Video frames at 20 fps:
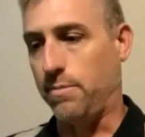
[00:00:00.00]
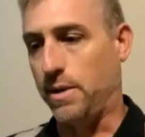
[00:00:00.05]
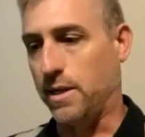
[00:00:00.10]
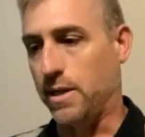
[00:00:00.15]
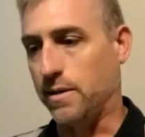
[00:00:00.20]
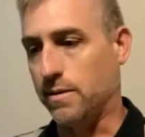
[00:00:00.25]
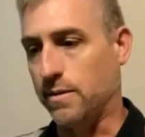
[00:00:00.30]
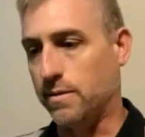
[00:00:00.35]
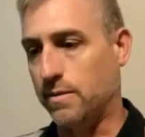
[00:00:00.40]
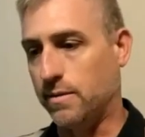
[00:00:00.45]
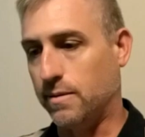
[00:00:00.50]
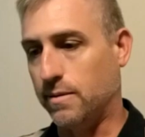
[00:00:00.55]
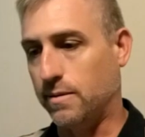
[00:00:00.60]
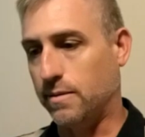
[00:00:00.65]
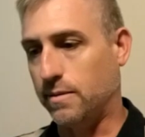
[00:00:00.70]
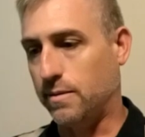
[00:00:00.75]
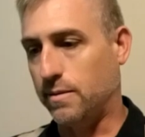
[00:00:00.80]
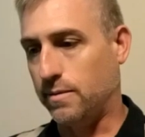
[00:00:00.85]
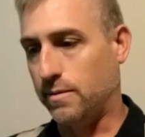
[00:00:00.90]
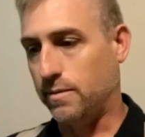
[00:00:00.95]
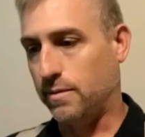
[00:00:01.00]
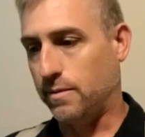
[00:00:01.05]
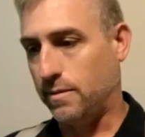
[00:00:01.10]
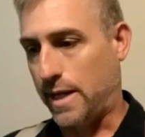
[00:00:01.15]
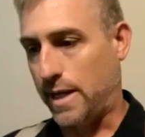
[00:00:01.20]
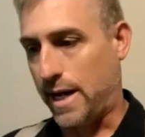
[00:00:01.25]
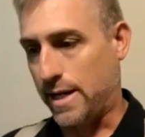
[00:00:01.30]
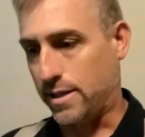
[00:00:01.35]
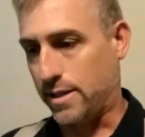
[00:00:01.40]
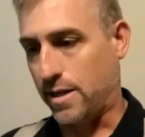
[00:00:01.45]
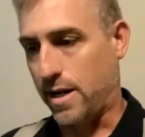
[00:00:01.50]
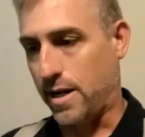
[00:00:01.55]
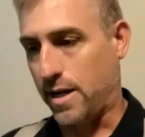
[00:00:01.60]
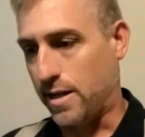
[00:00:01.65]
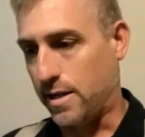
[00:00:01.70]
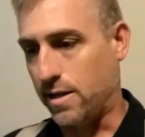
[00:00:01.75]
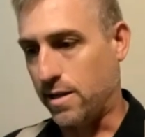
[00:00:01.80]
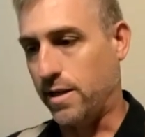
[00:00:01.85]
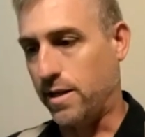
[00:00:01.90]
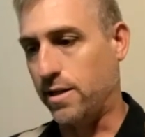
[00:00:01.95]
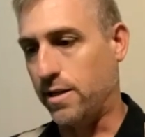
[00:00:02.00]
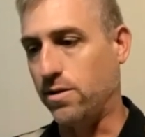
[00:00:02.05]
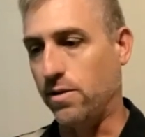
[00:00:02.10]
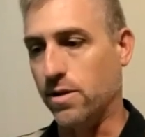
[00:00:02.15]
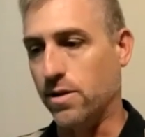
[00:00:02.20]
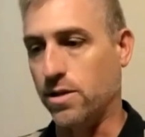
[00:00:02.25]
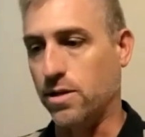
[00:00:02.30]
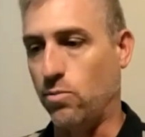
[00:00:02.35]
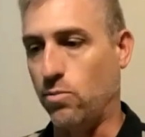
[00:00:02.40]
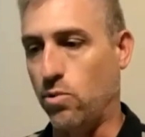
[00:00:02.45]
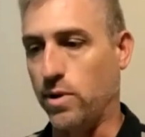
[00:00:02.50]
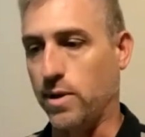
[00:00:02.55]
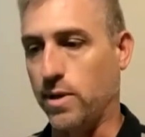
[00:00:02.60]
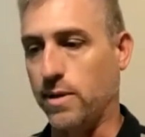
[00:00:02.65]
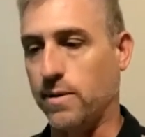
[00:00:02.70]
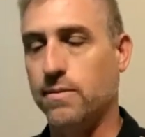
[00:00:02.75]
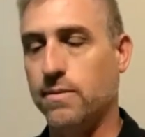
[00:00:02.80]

in last night and into this morning.